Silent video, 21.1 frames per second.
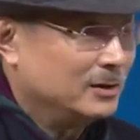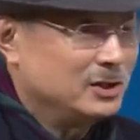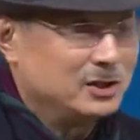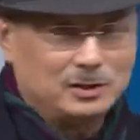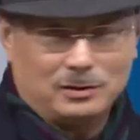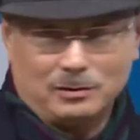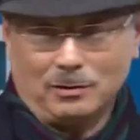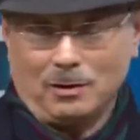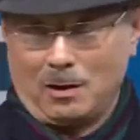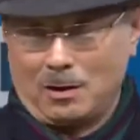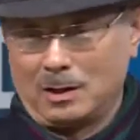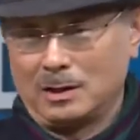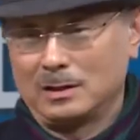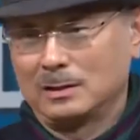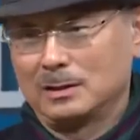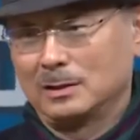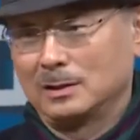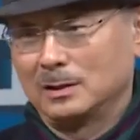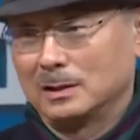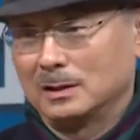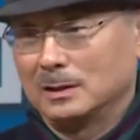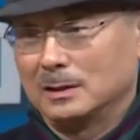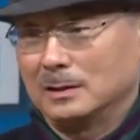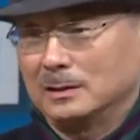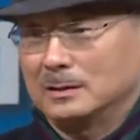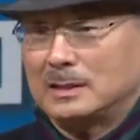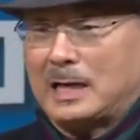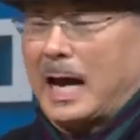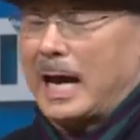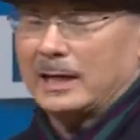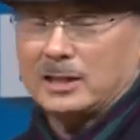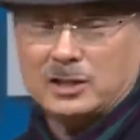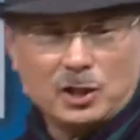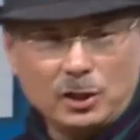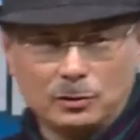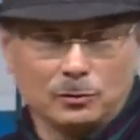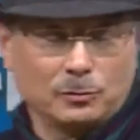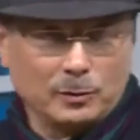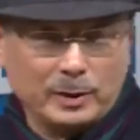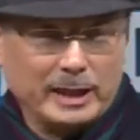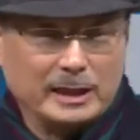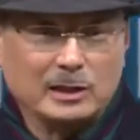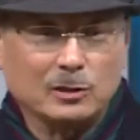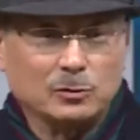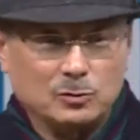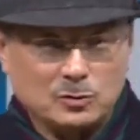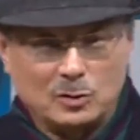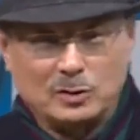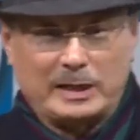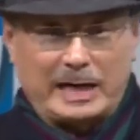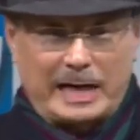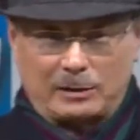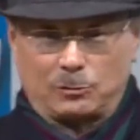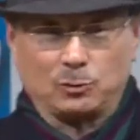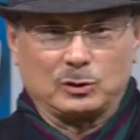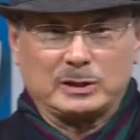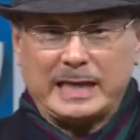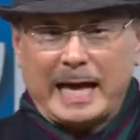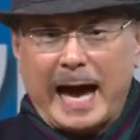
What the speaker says: Even if it cost $4, you would still buy it.